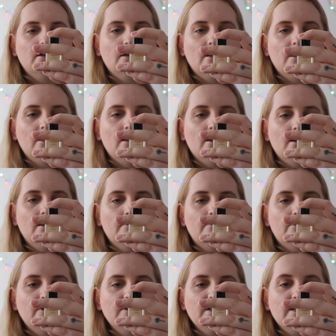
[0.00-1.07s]

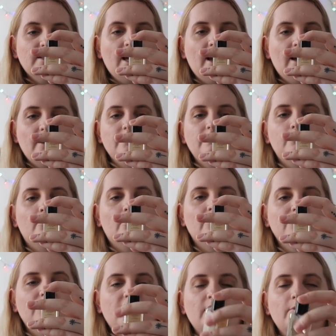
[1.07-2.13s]
body and hand
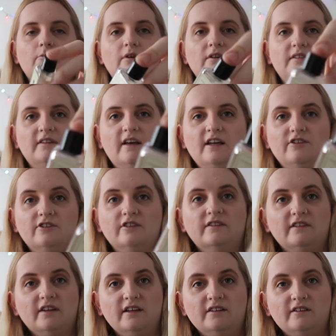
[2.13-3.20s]
wash in wood sage and
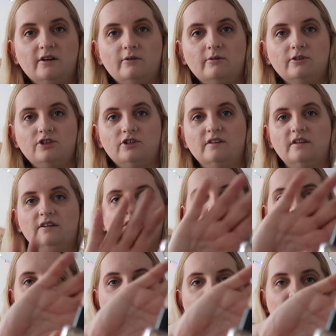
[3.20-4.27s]
sea salt, which is another